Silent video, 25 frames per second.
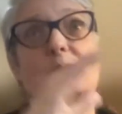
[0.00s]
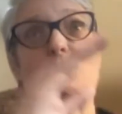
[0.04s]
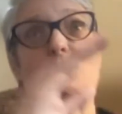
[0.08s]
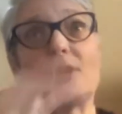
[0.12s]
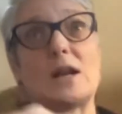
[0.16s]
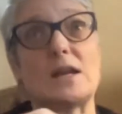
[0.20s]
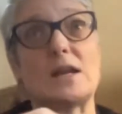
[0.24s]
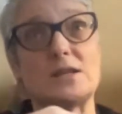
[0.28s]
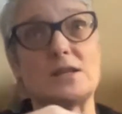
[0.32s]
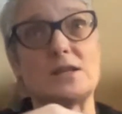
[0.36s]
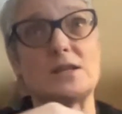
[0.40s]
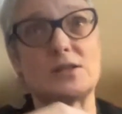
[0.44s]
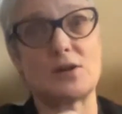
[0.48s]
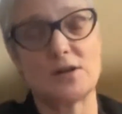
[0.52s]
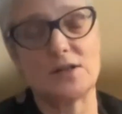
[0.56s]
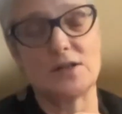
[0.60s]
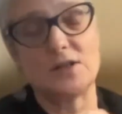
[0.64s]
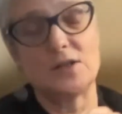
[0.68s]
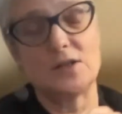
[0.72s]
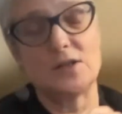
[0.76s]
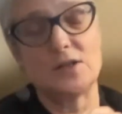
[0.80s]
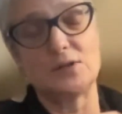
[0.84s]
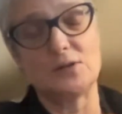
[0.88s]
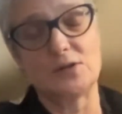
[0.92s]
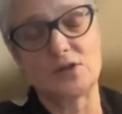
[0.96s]
as when I
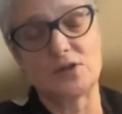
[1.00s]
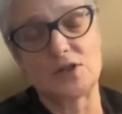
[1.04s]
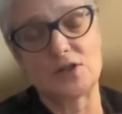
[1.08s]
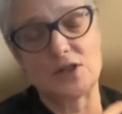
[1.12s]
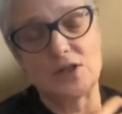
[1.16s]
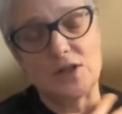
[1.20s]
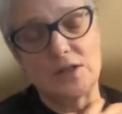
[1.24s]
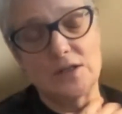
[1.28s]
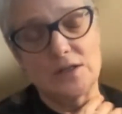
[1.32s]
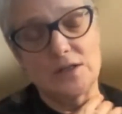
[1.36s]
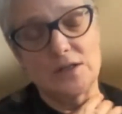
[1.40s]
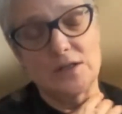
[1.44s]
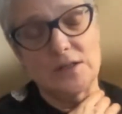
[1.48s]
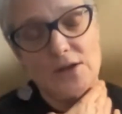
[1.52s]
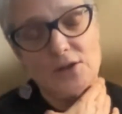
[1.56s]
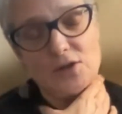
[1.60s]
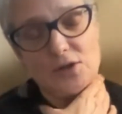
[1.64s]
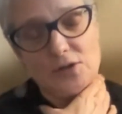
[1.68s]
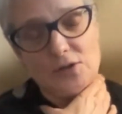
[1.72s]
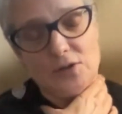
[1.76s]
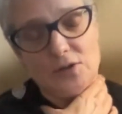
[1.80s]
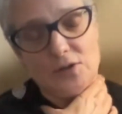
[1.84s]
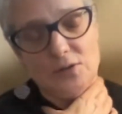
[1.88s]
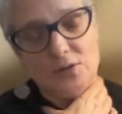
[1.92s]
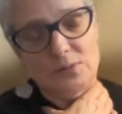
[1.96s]
started to do the
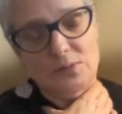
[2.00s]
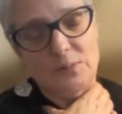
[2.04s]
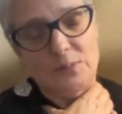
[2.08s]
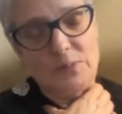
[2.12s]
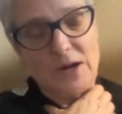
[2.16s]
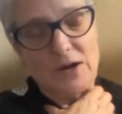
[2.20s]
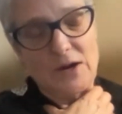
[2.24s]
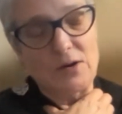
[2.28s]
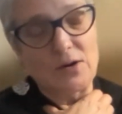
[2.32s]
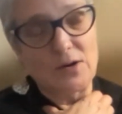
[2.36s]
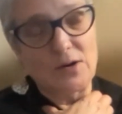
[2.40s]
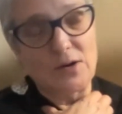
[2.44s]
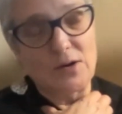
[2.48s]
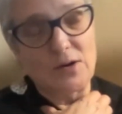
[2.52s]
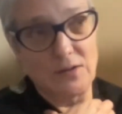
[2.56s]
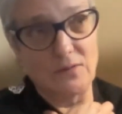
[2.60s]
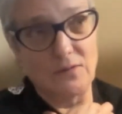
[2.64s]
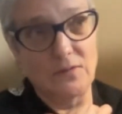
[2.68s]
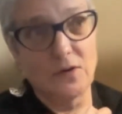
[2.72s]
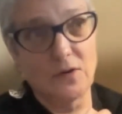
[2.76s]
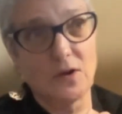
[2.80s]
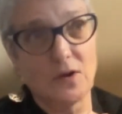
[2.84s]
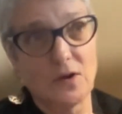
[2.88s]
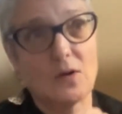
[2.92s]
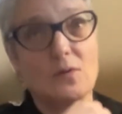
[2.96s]
genealogical
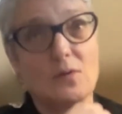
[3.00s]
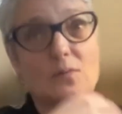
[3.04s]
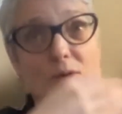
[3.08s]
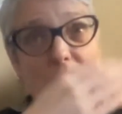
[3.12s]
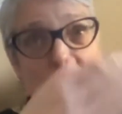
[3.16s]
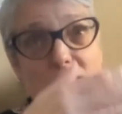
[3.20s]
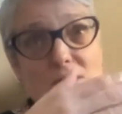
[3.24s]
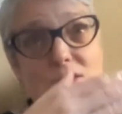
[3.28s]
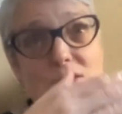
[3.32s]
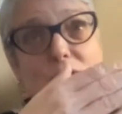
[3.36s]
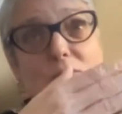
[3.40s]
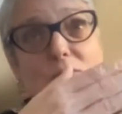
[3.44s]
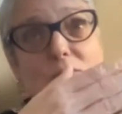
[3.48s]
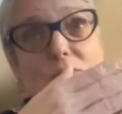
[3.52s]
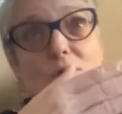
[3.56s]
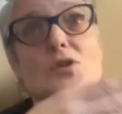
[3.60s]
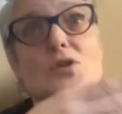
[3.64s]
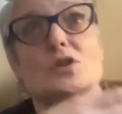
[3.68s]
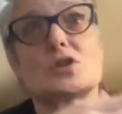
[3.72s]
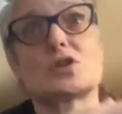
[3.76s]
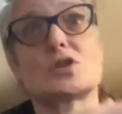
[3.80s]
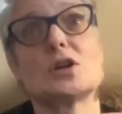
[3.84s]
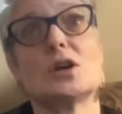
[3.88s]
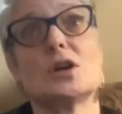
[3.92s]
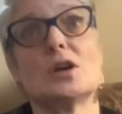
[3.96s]
reparative
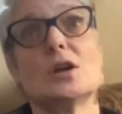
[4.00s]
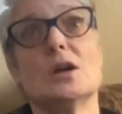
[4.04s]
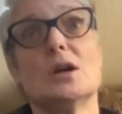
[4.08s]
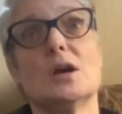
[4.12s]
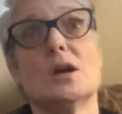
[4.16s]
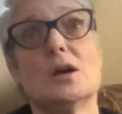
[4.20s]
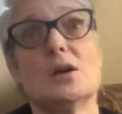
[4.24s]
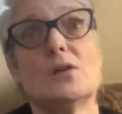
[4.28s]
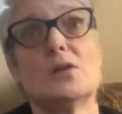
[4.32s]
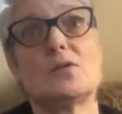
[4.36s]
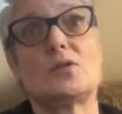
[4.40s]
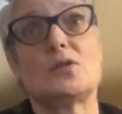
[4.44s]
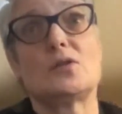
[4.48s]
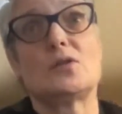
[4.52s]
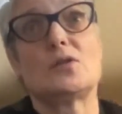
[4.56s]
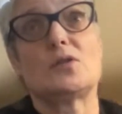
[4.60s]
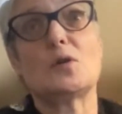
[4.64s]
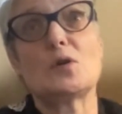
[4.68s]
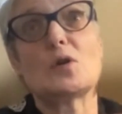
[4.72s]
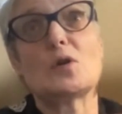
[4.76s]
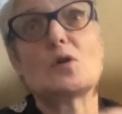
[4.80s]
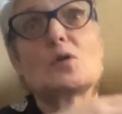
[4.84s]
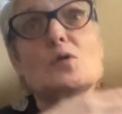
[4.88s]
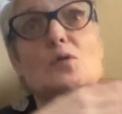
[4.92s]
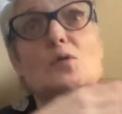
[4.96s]
research,
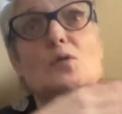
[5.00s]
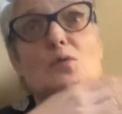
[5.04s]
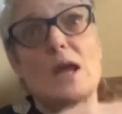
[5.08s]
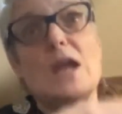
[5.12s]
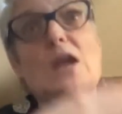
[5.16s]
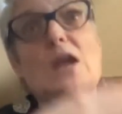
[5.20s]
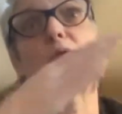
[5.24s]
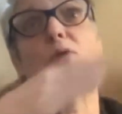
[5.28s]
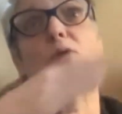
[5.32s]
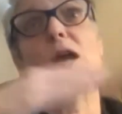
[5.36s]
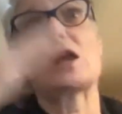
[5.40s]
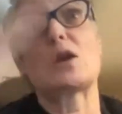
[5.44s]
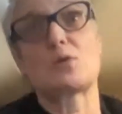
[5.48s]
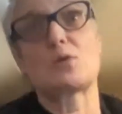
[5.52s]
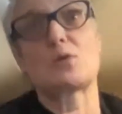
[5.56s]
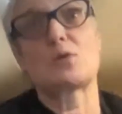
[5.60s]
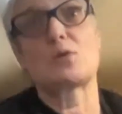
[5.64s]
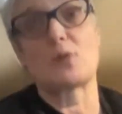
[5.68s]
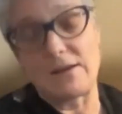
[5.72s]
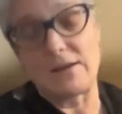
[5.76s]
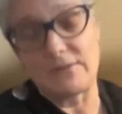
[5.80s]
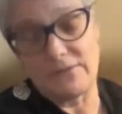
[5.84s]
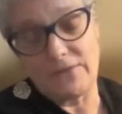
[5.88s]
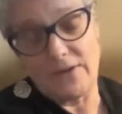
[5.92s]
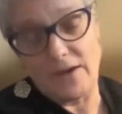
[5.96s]
her
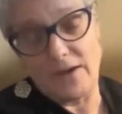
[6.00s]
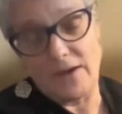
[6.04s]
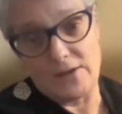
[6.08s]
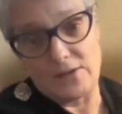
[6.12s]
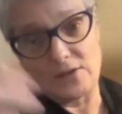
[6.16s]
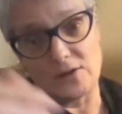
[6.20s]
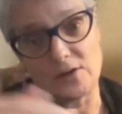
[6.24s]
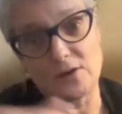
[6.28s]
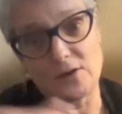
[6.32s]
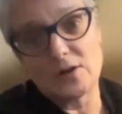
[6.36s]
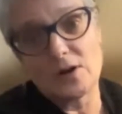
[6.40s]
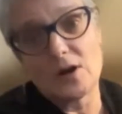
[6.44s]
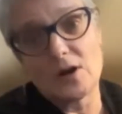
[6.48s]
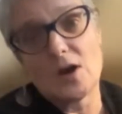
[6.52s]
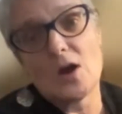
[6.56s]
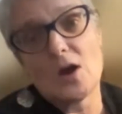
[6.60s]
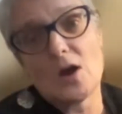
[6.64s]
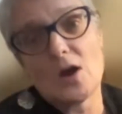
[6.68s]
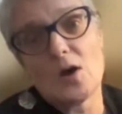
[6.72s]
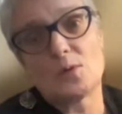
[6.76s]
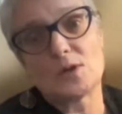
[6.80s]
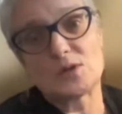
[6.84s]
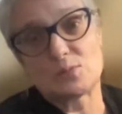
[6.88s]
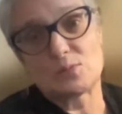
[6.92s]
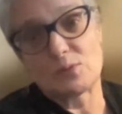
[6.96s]
great-great-grandfather
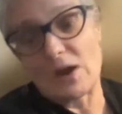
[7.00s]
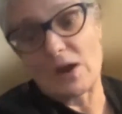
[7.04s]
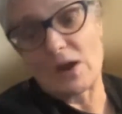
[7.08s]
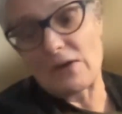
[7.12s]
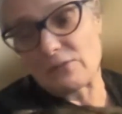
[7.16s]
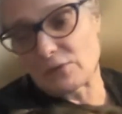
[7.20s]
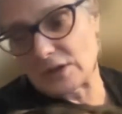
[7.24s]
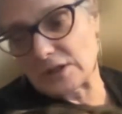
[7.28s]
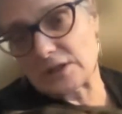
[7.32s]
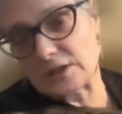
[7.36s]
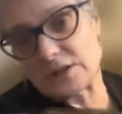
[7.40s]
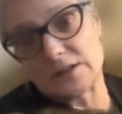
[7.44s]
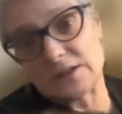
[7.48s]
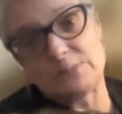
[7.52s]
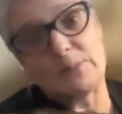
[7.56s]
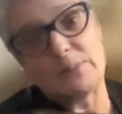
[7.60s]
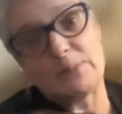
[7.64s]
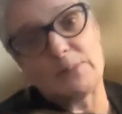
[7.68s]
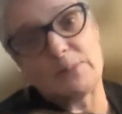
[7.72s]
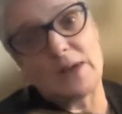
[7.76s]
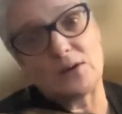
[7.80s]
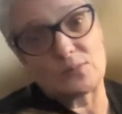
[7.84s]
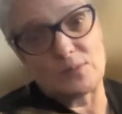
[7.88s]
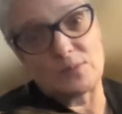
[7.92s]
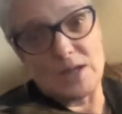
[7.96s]
was Reverend
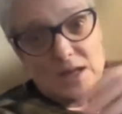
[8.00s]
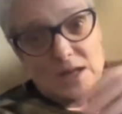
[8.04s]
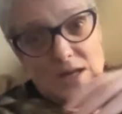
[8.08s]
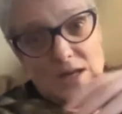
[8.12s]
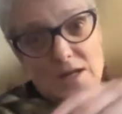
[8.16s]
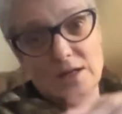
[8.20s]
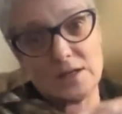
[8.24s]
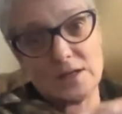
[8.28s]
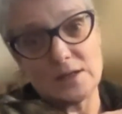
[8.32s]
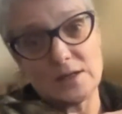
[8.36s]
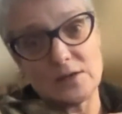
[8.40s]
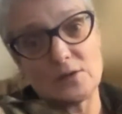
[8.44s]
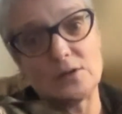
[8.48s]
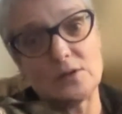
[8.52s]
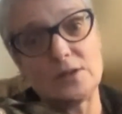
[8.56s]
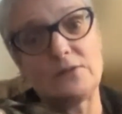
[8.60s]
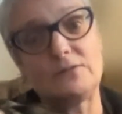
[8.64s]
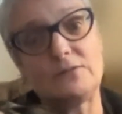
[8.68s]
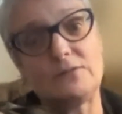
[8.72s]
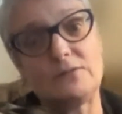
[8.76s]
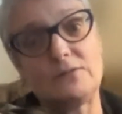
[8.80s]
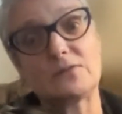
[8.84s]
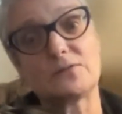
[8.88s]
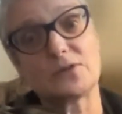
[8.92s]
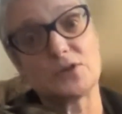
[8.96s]
Clement Reed, who
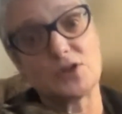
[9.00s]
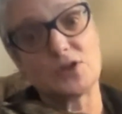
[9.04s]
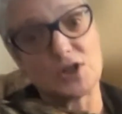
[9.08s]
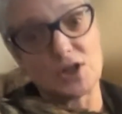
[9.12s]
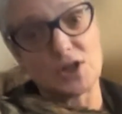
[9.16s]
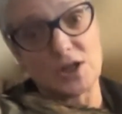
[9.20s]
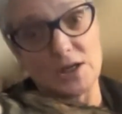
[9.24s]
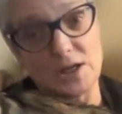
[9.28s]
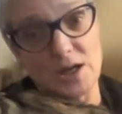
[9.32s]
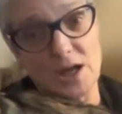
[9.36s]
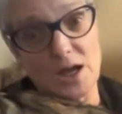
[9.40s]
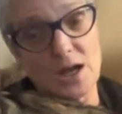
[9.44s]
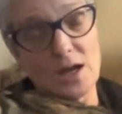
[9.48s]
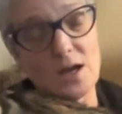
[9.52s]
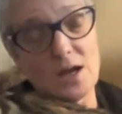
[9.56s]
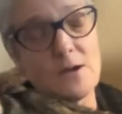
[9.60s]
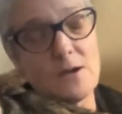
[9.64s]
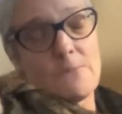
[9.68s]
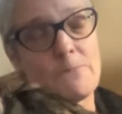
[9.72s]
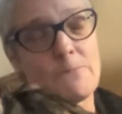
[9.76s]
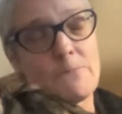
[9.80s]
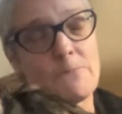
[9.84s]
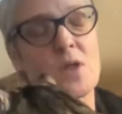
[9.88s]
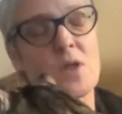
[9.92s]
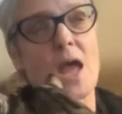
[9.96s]
lived in Virginia,
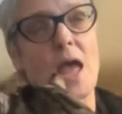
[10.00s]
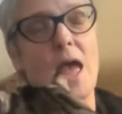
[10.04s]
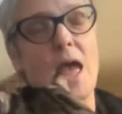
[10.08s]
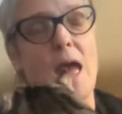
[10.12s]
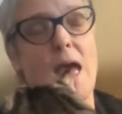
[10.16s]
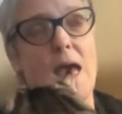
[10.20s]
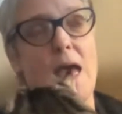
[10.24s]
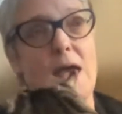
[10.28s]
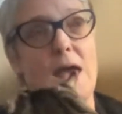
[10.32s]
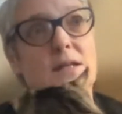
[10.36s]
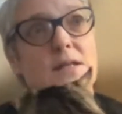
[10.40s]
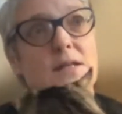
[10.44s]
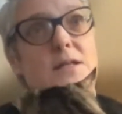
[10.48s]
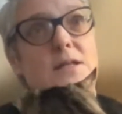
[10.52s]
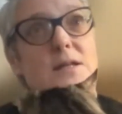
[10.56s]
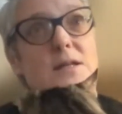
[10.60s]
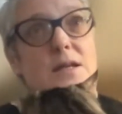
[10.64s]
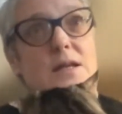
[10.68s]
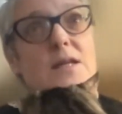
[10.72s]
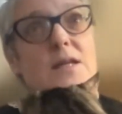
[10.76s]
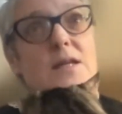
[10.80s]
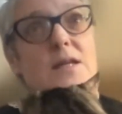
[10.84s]
and